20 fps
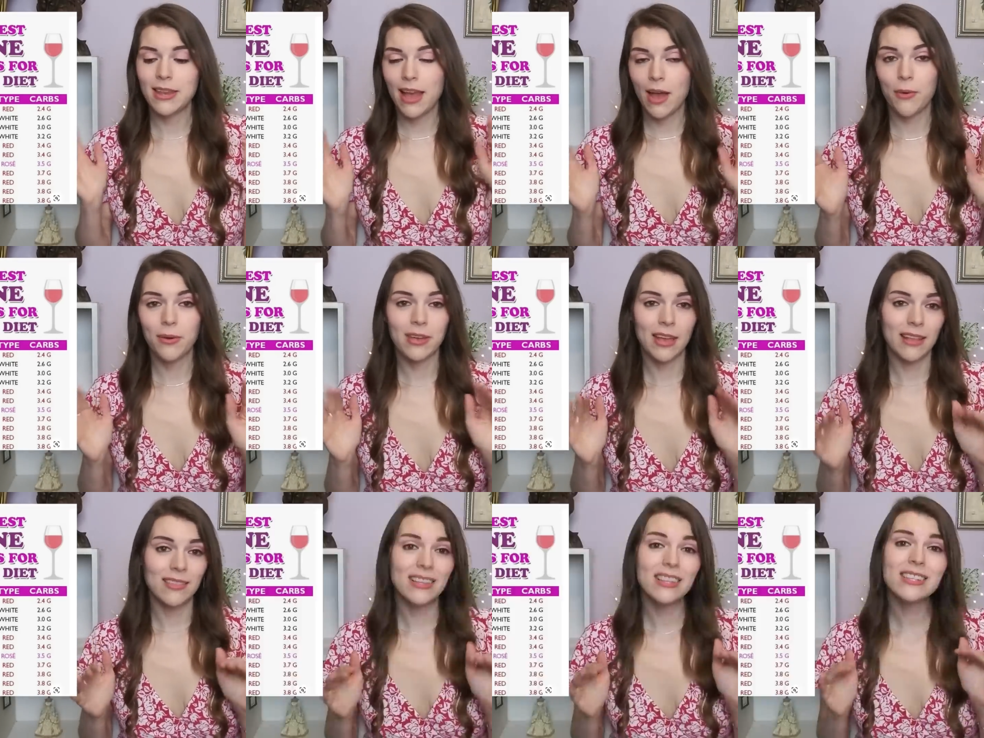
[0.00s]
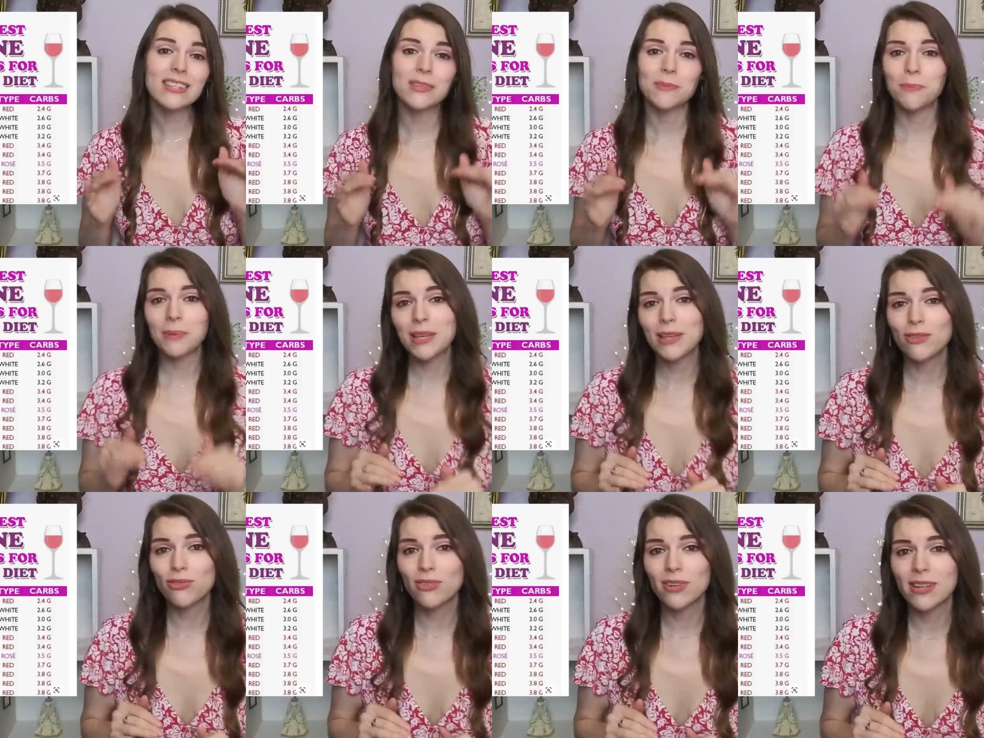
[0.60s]
Now, again, this is
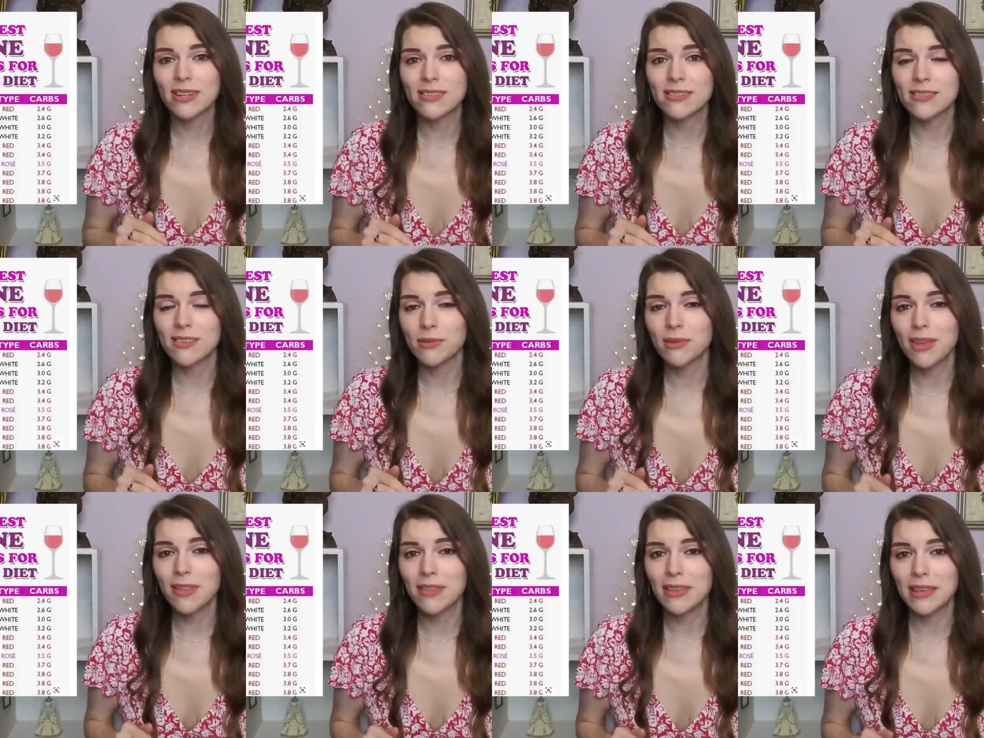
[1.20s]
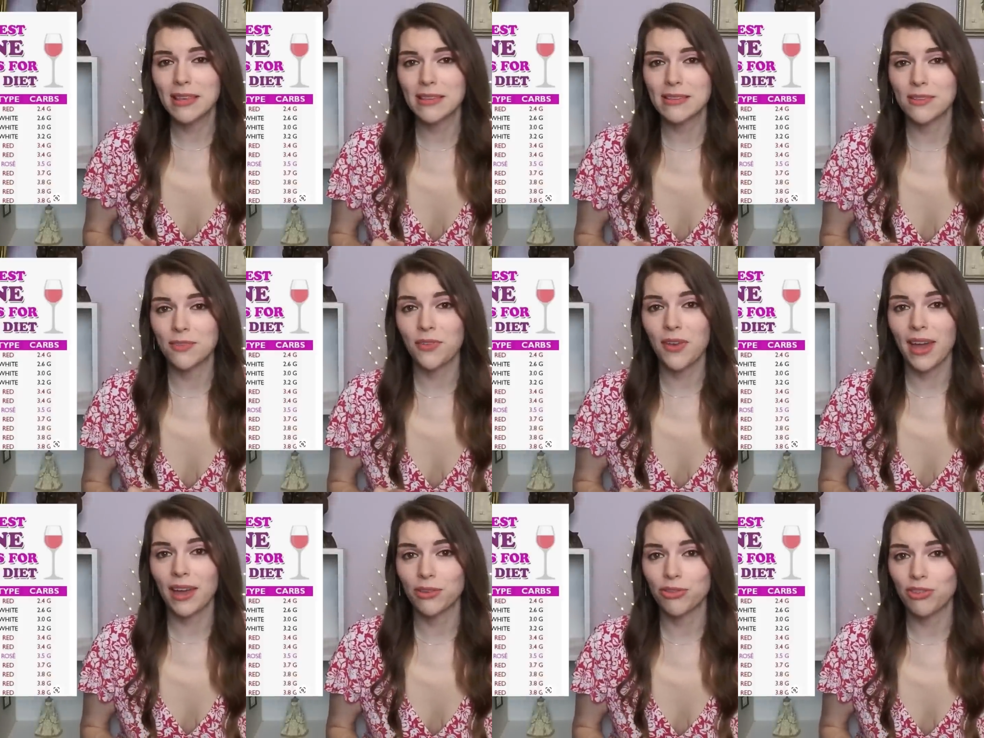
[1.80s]
Pinterest, so nothing is
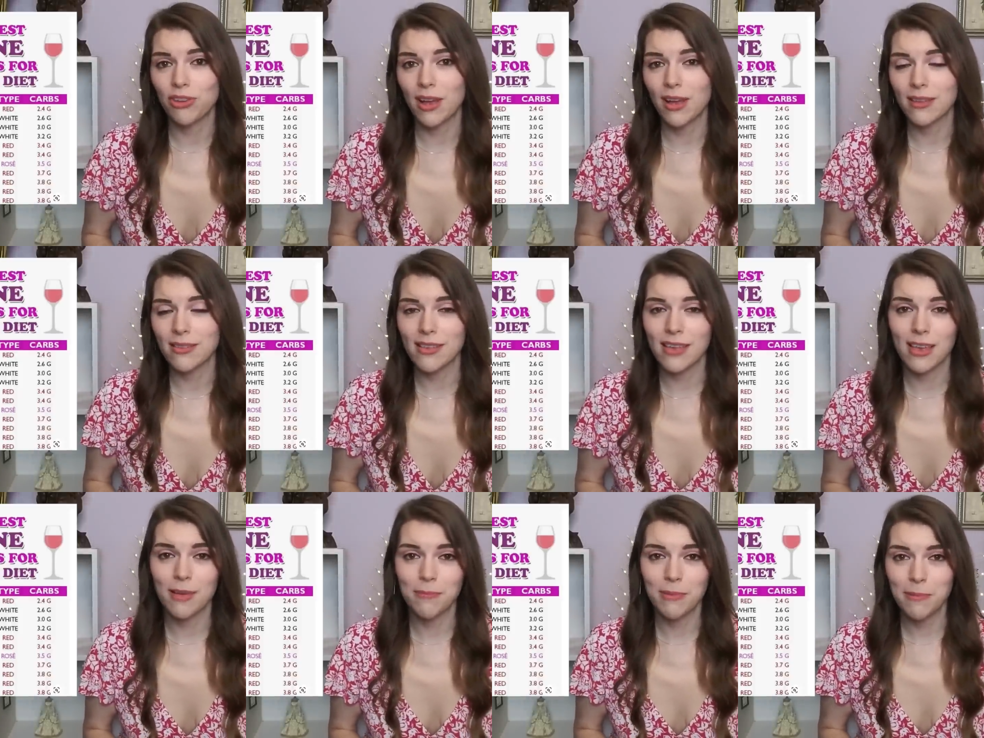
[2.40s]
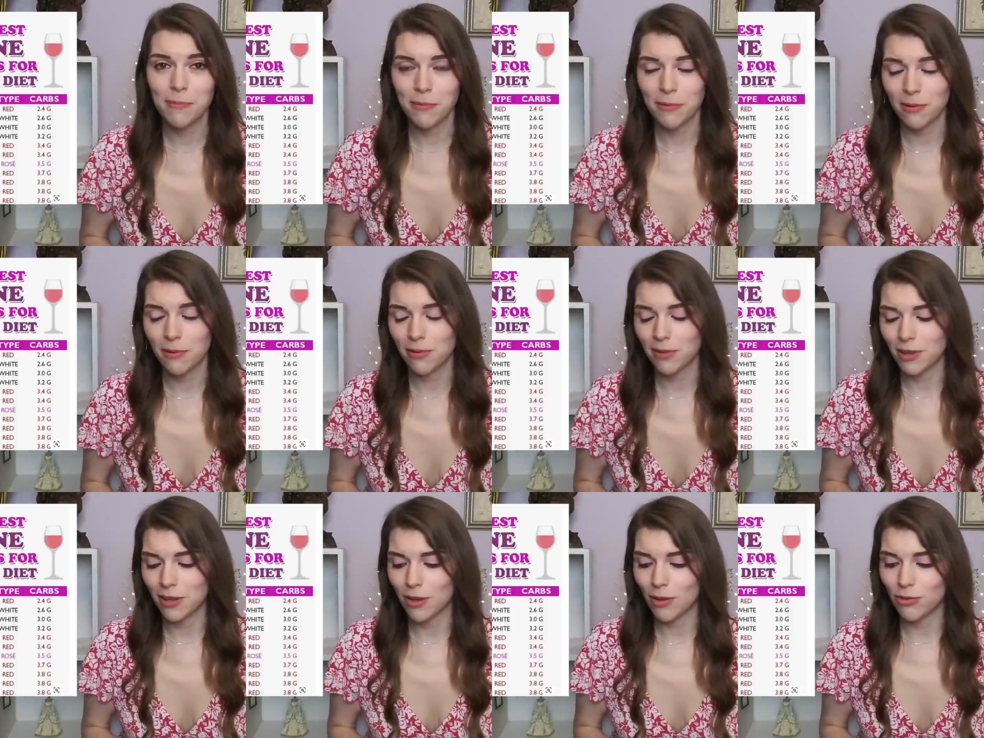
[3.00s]
fact checked, and
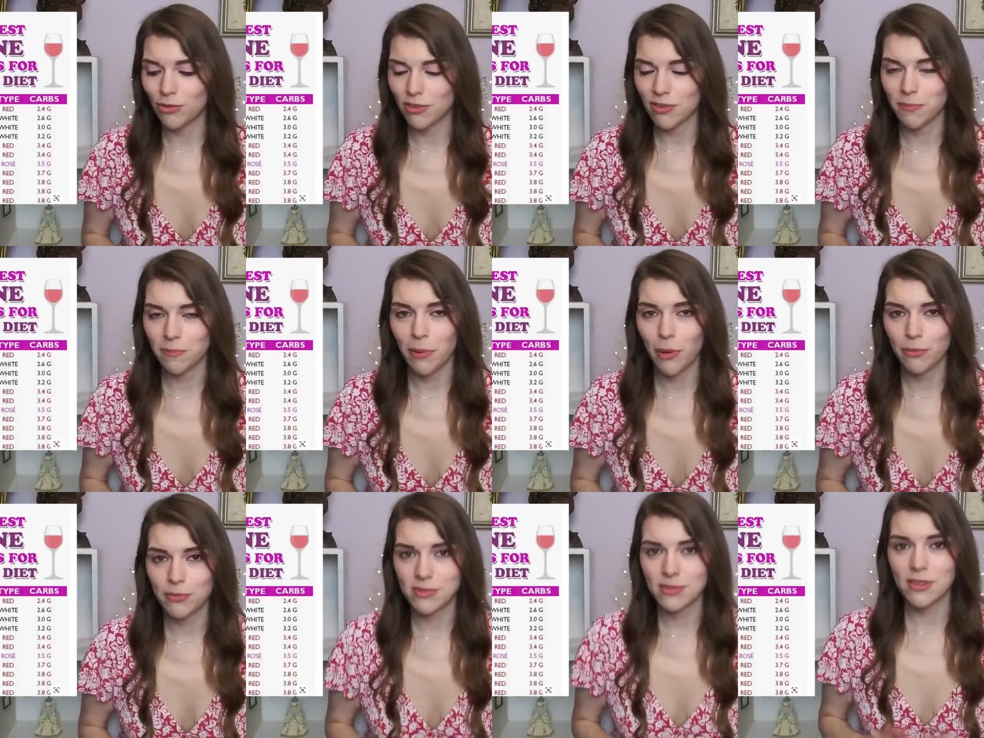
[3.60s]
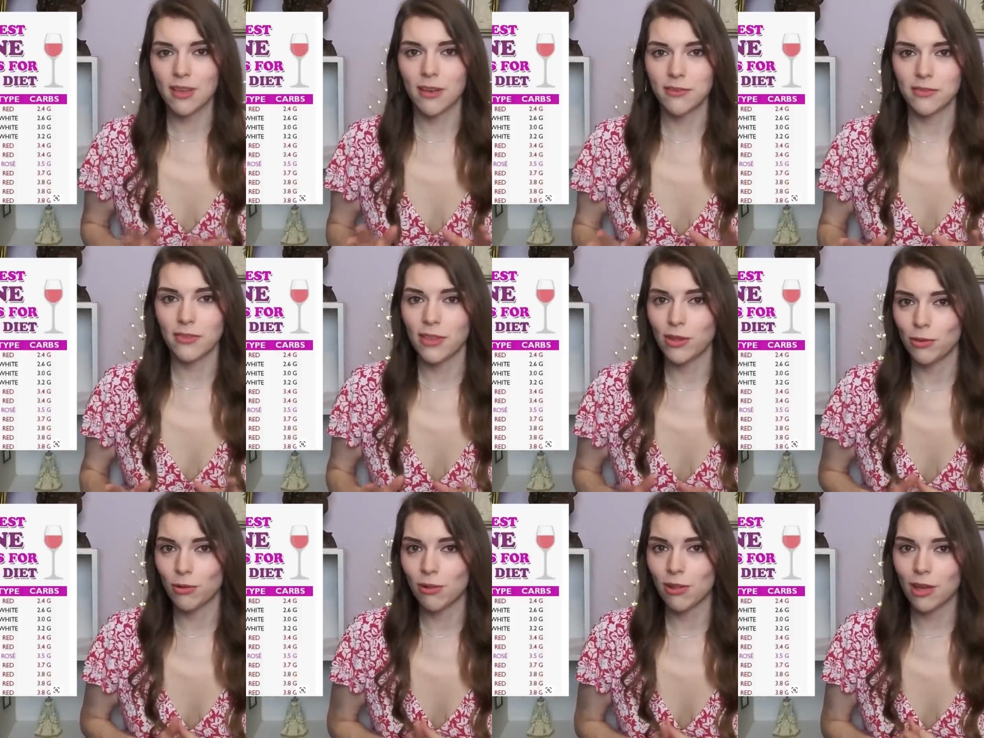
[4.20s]
people, you know, just post stuff so
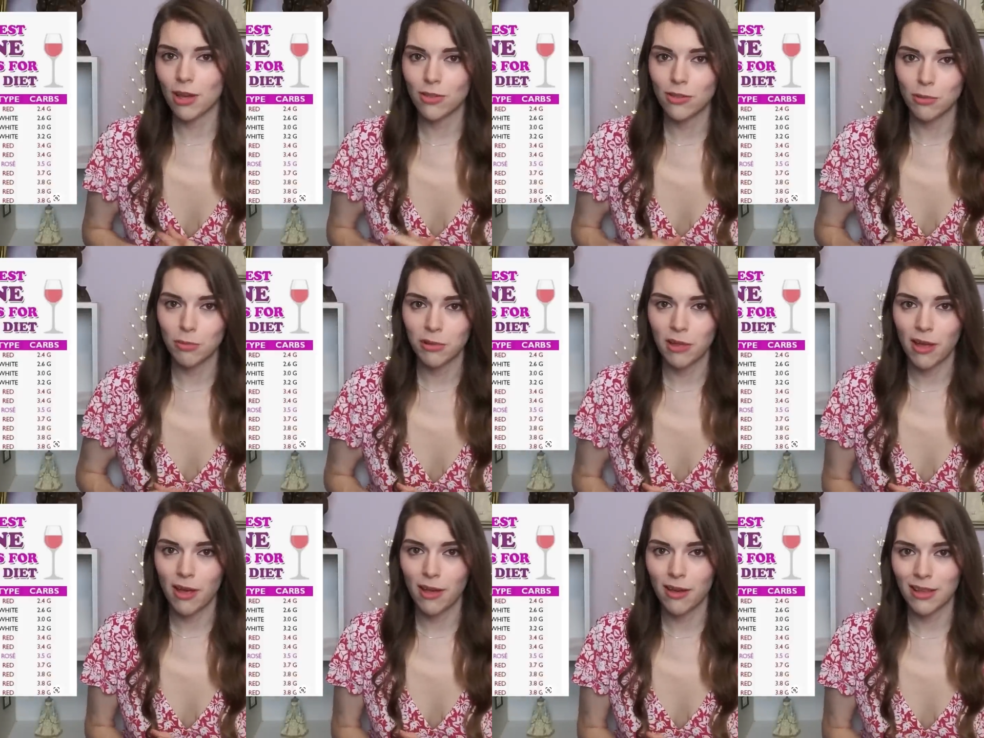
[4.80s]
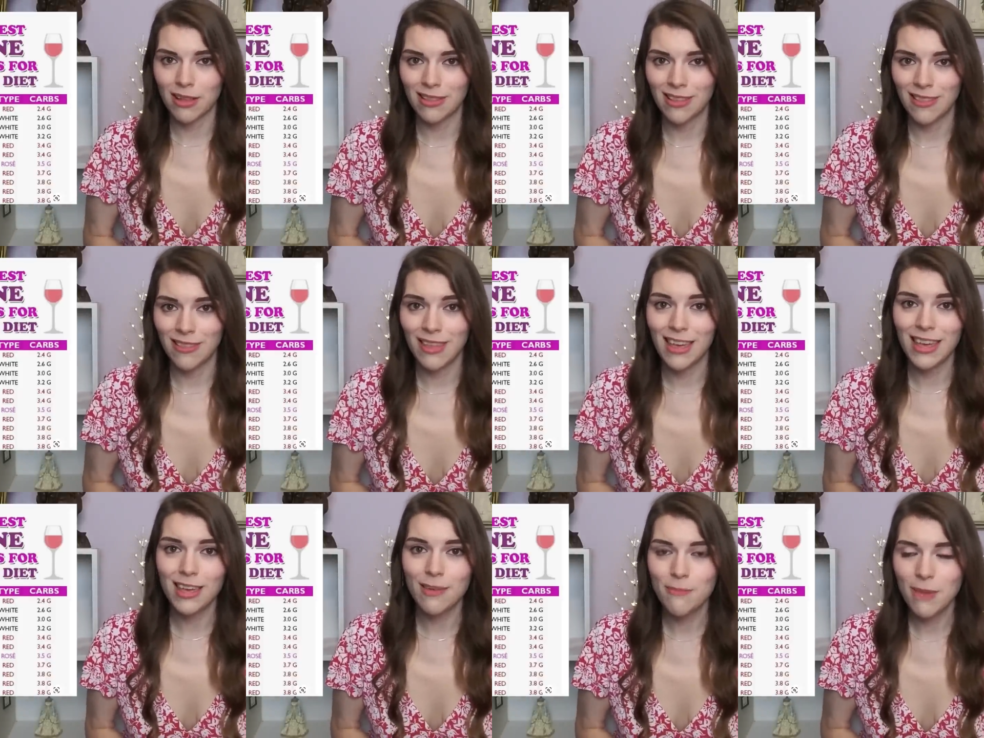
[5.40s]
that you click on their blog and then
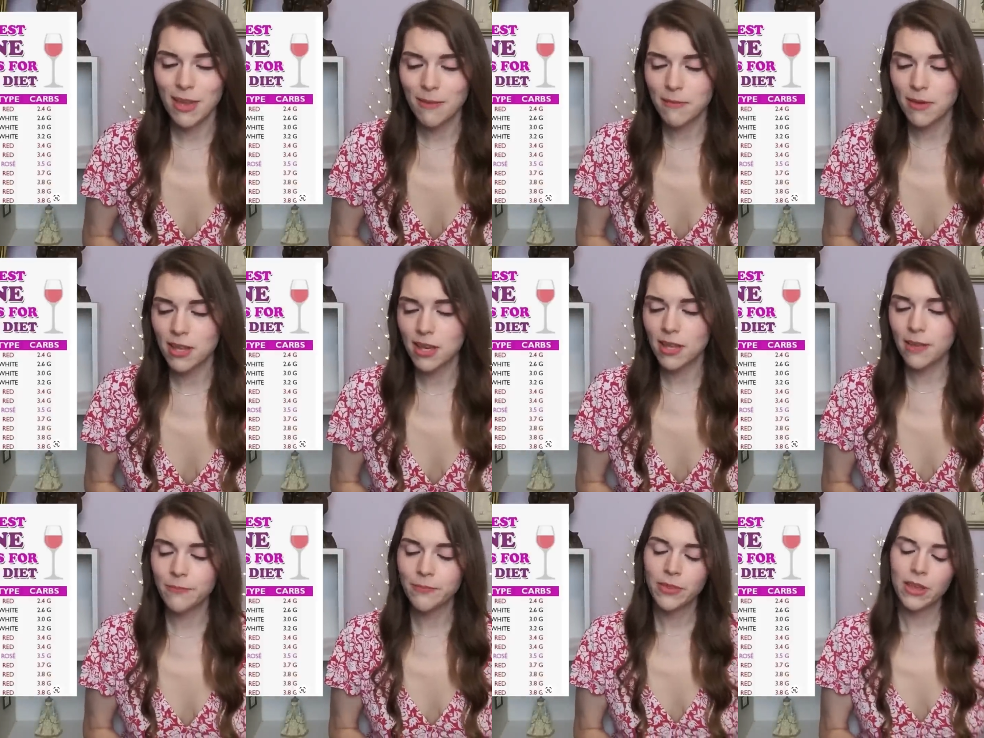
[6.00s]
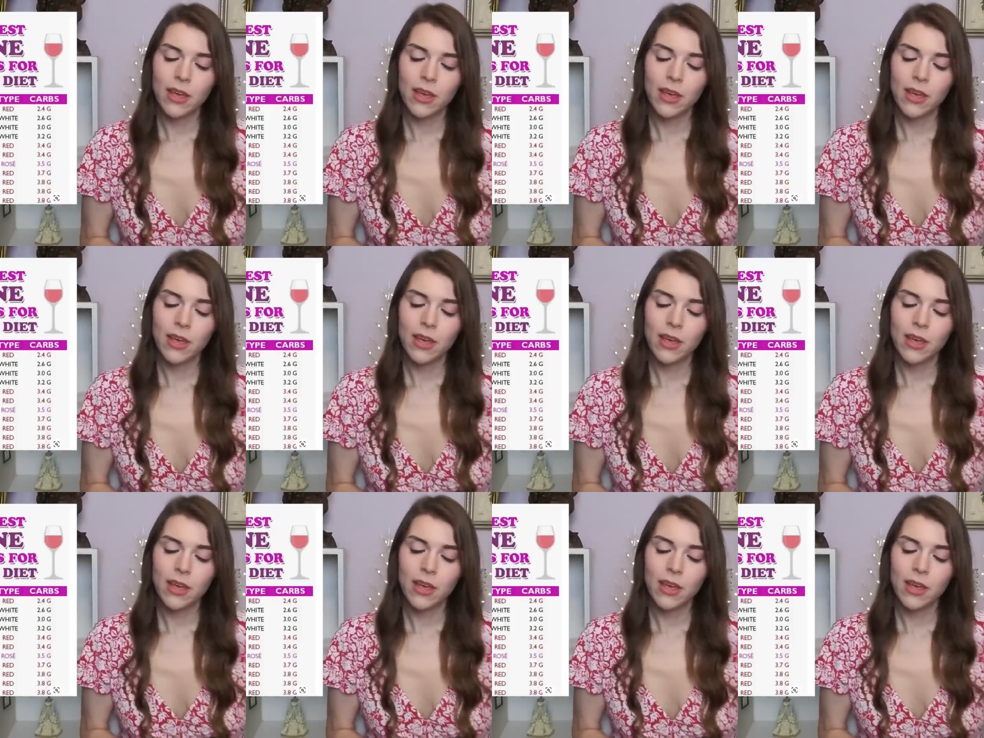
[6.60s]
they can make money.